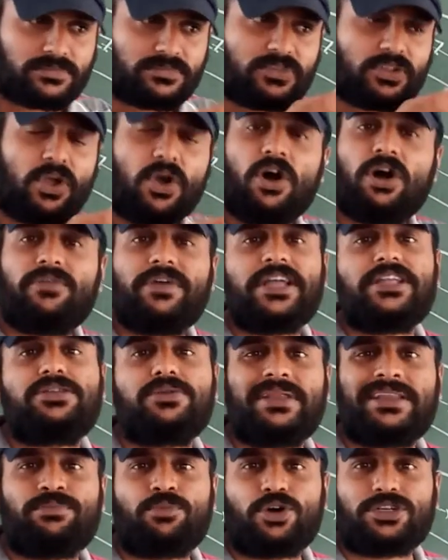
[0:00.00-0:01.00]
Always
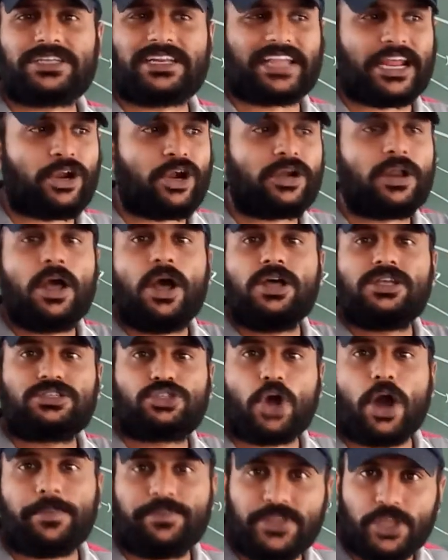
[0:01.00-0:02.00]
be in motion. Cannot
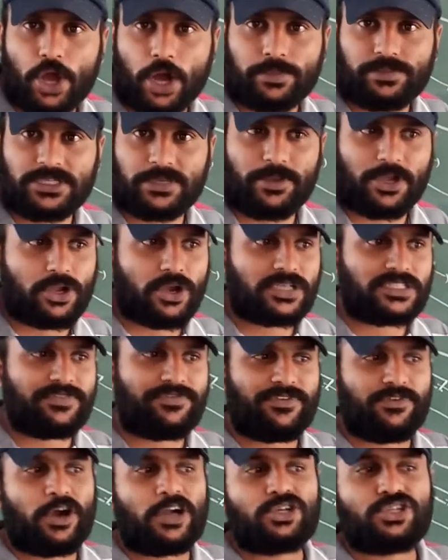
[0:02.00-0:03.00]
stop the object, because if
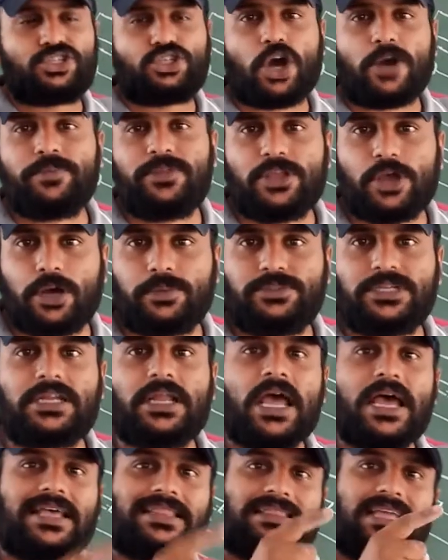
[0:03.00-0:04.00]
you want to stop the
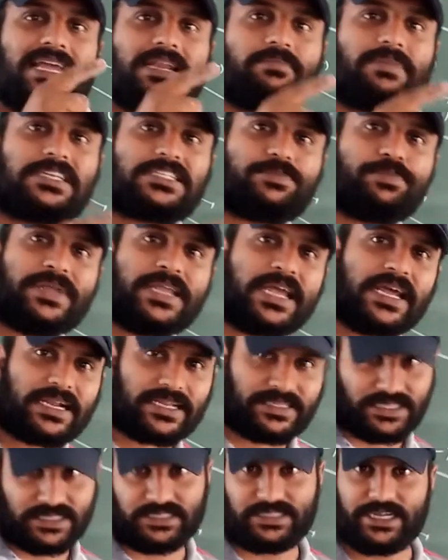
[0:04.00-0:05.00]
object, there must be a
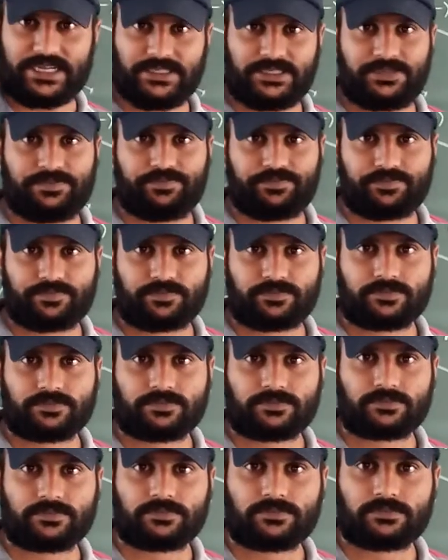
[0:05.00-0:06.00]
resistance.
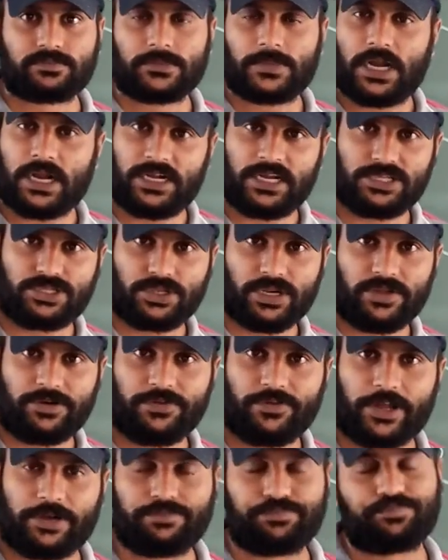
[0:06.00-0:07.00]
Understood,
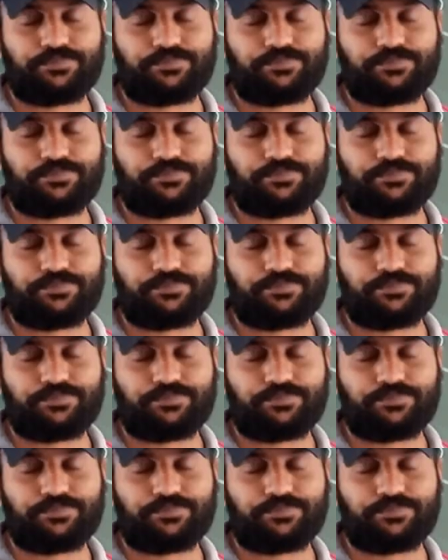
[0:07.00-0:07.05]
everyone?